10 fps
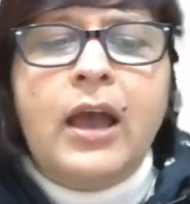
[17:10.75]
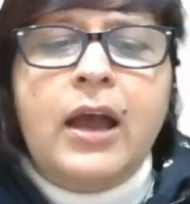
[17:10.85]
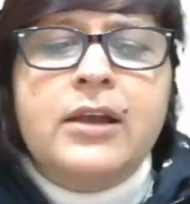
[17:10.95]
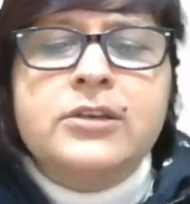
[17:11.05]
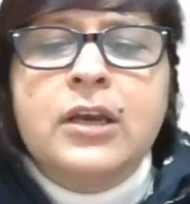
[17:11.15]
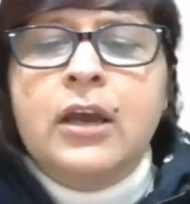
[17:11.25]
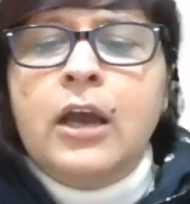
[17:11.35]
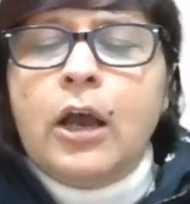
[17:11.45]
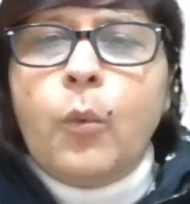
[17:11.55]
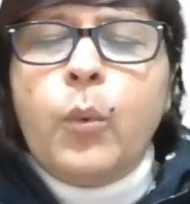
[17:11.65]
and
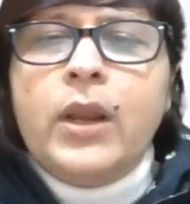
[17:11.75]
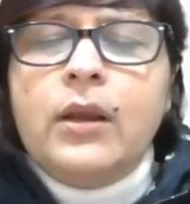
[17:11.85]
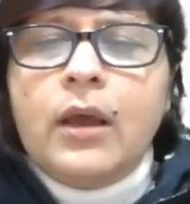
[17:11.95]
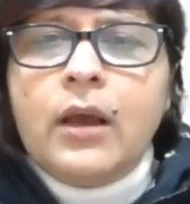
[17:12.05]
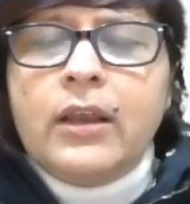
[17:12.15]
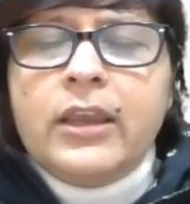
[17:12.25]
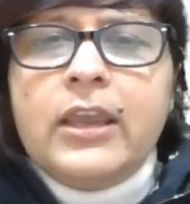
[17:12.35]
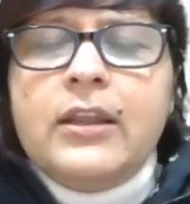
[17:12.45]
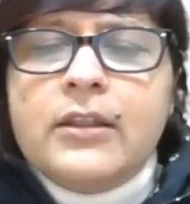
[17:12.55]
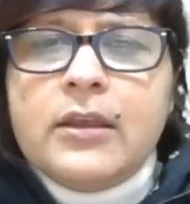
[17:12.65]
will
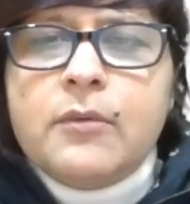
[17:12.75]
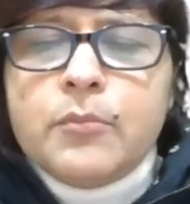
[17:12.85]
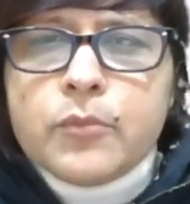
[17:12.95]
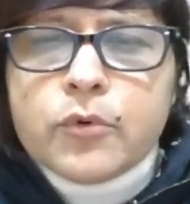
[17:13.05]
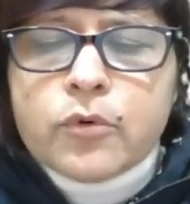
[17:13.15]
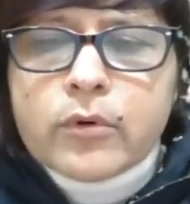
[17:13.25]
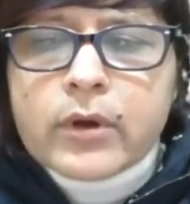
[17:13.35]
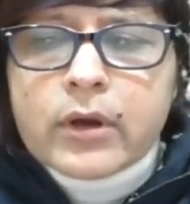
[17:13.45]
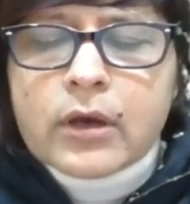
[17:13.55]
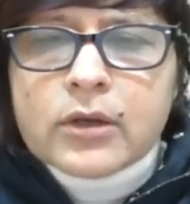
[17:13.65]
gain the more